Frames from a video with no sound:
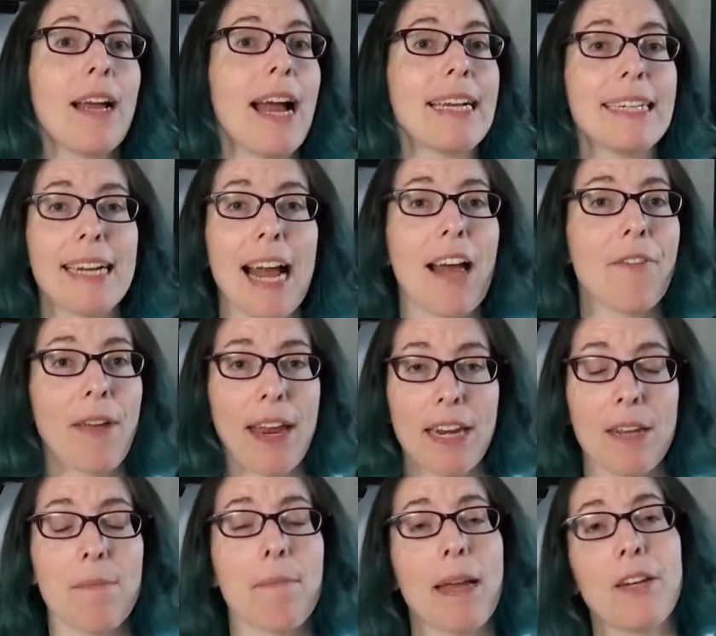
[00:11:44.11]
I didn't have
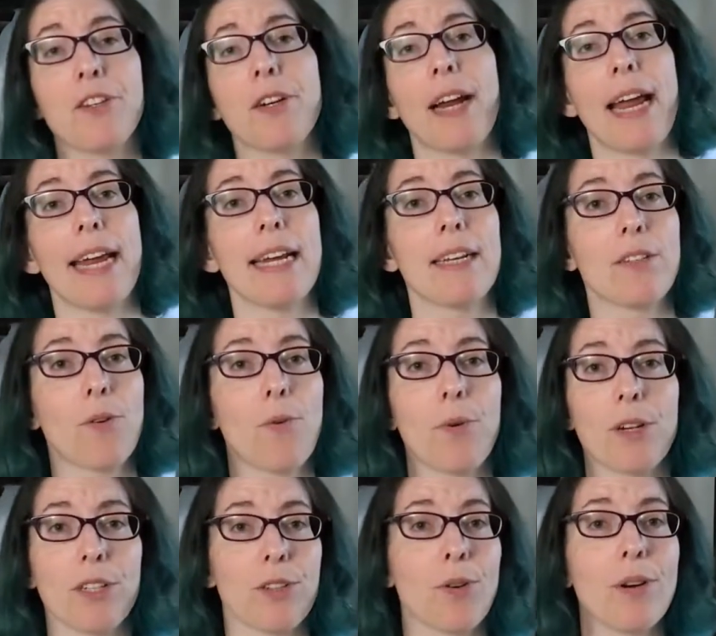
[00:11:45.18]
any major aches
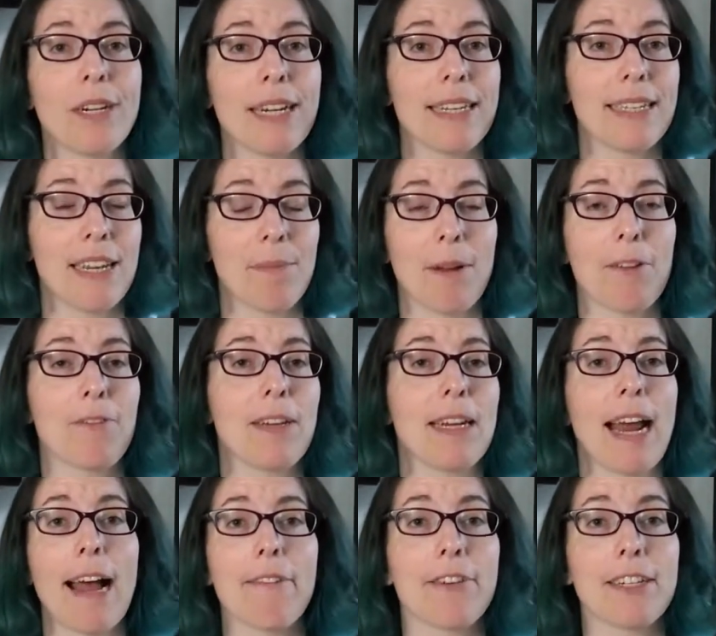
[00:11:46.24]
or soreness in my
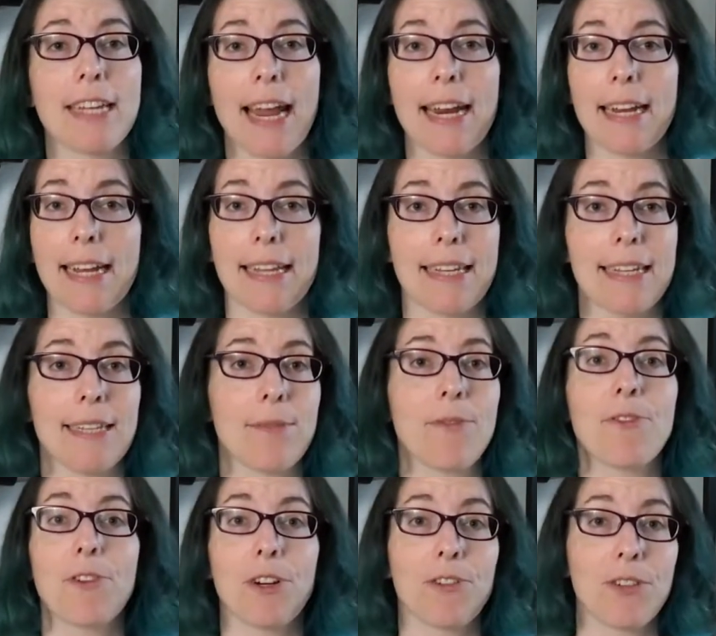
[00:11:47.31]
feet after skating in these
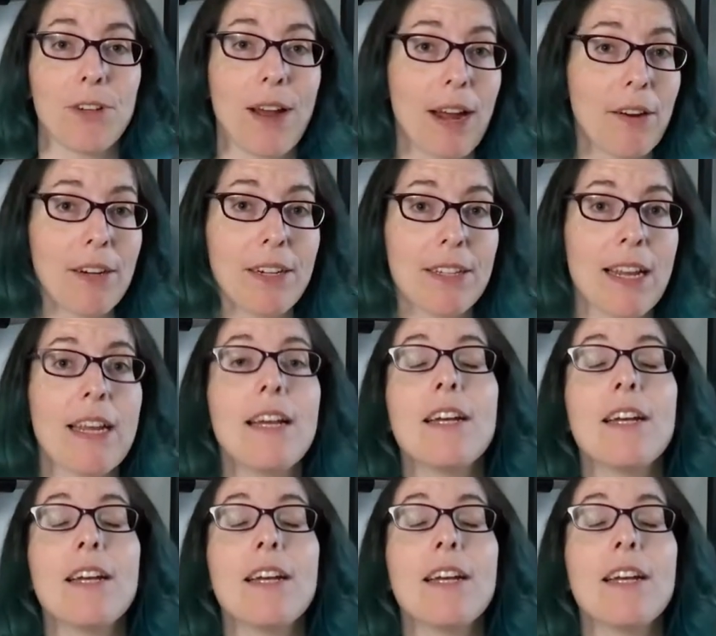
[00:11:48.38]
for a few hours.